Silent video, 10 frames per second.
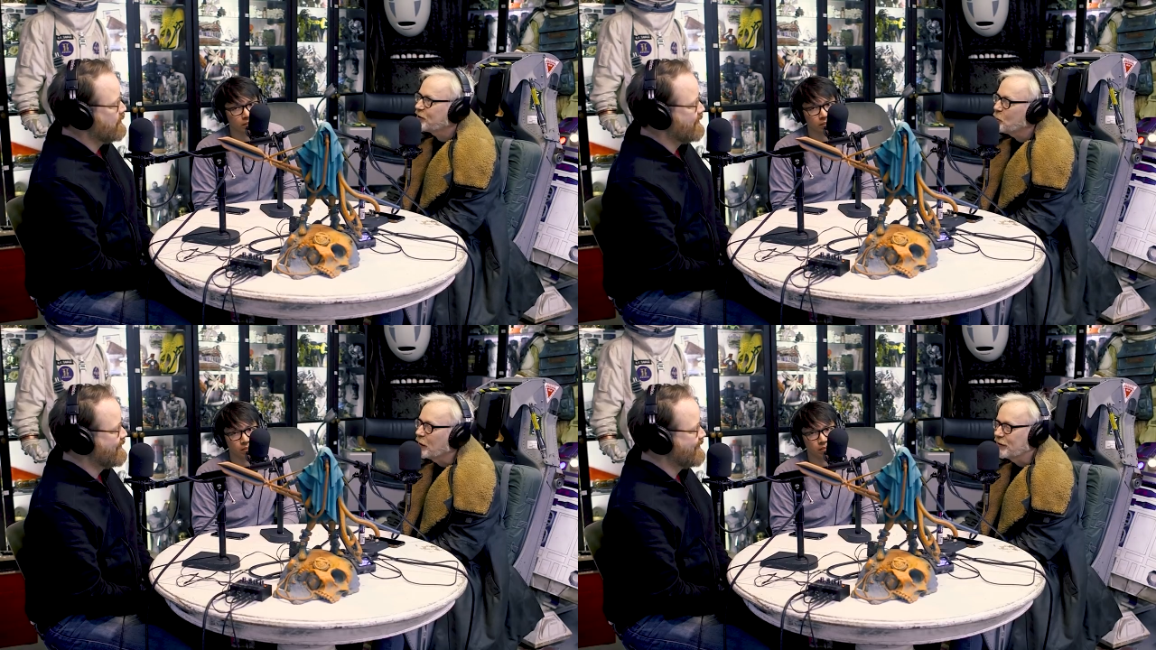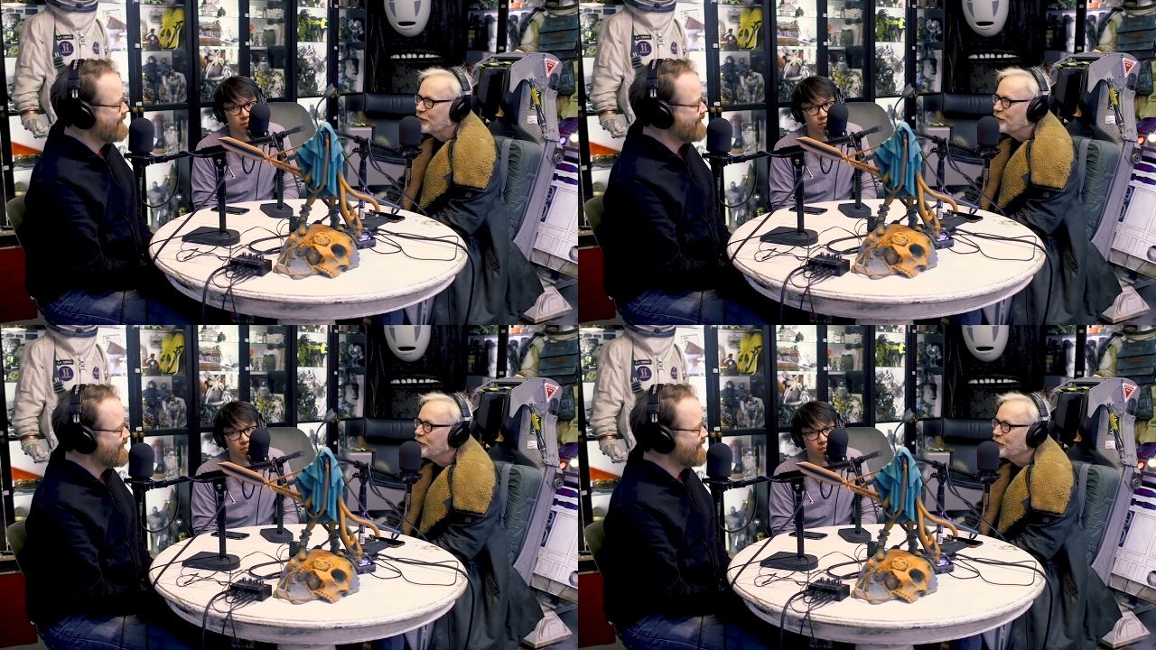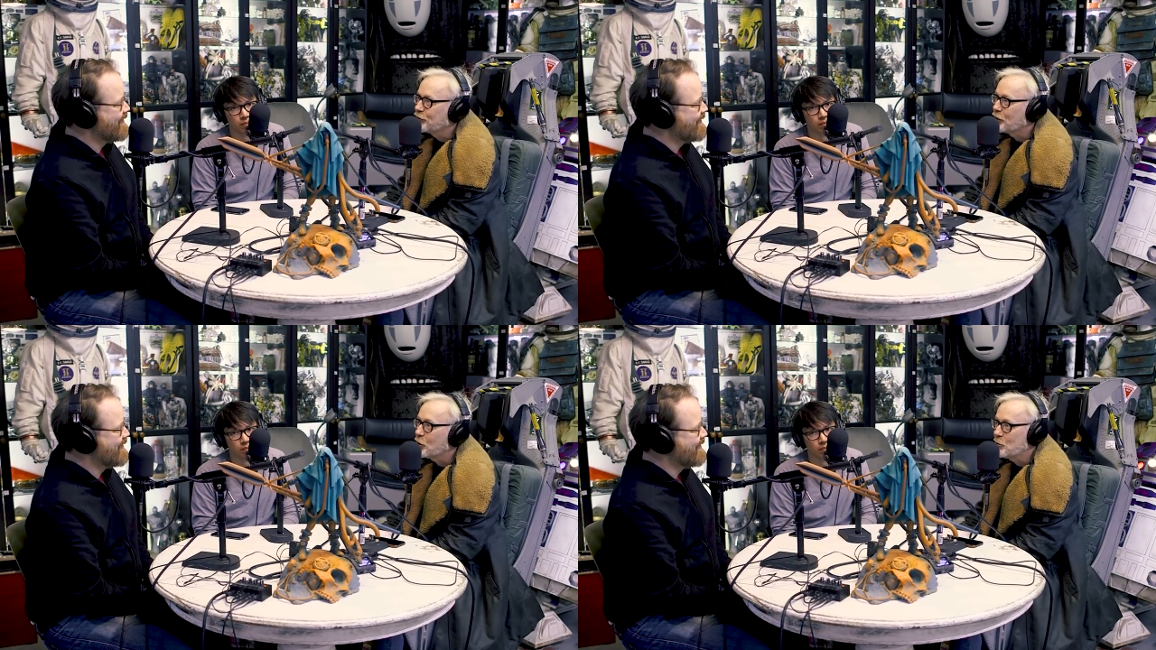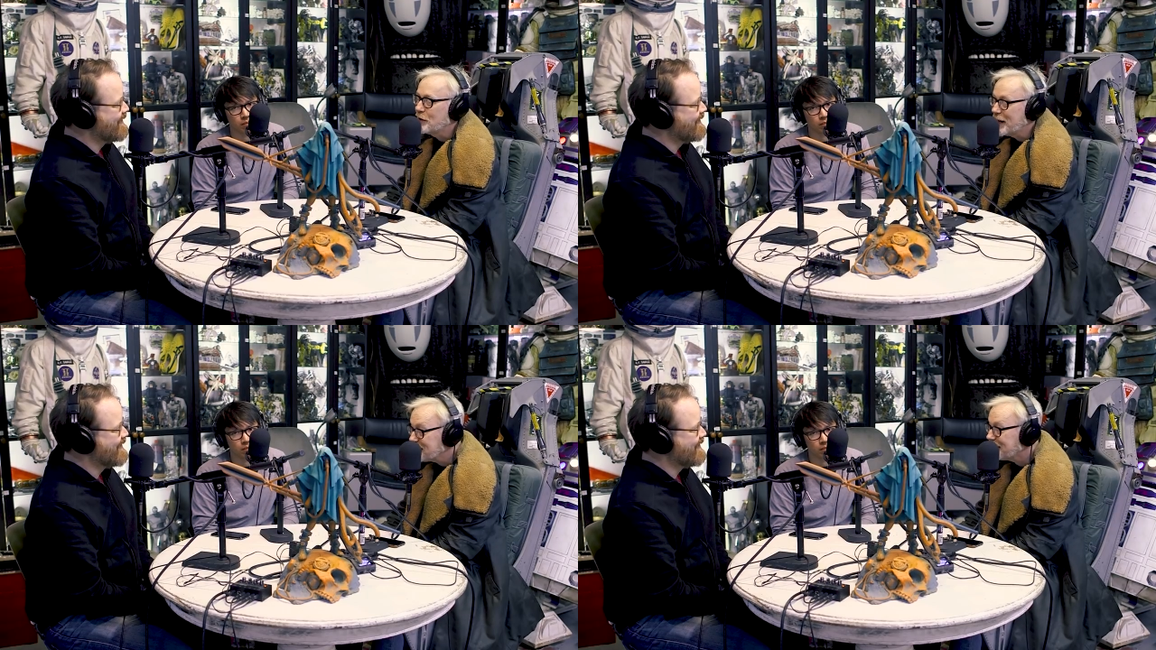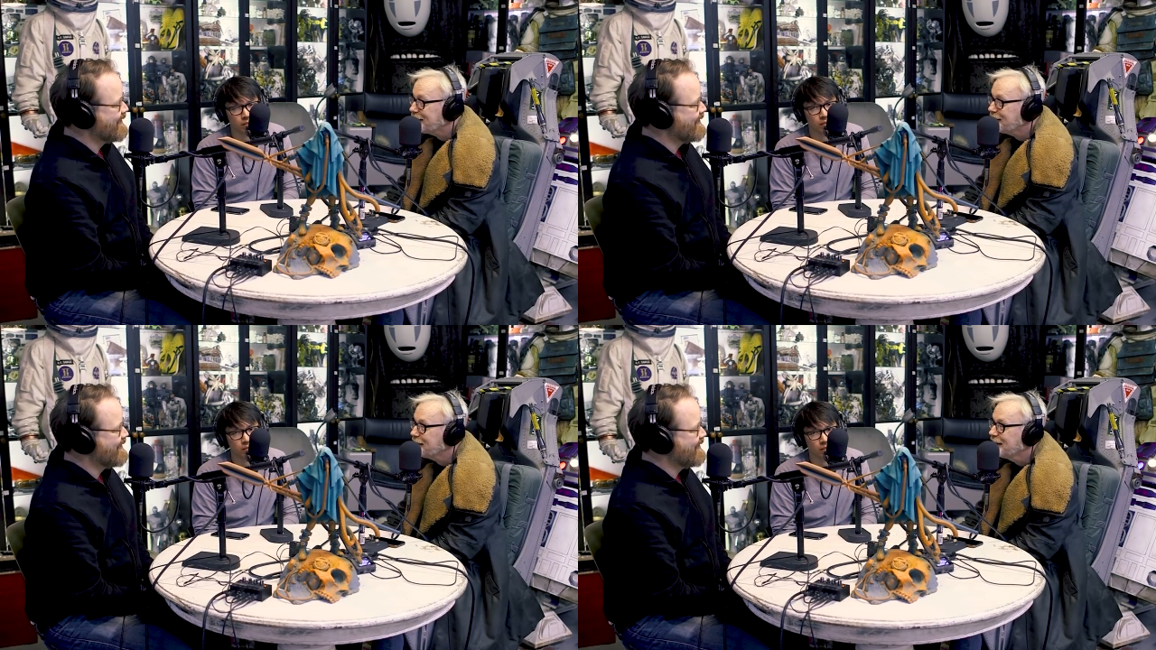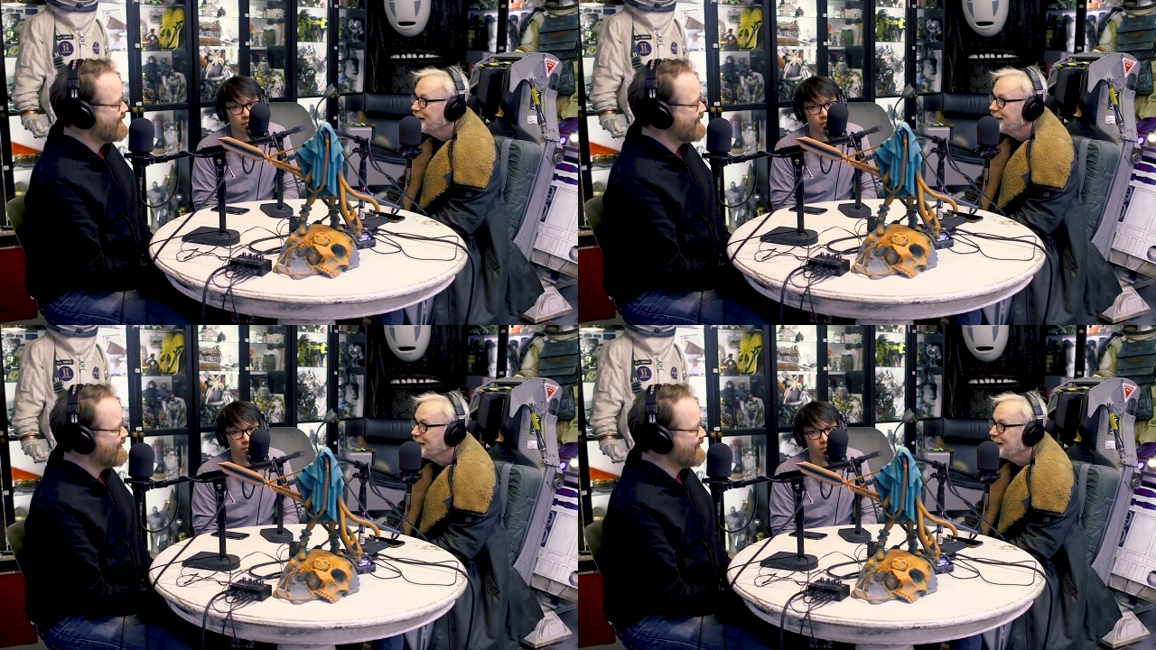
Speaker 1: so much of the show naked.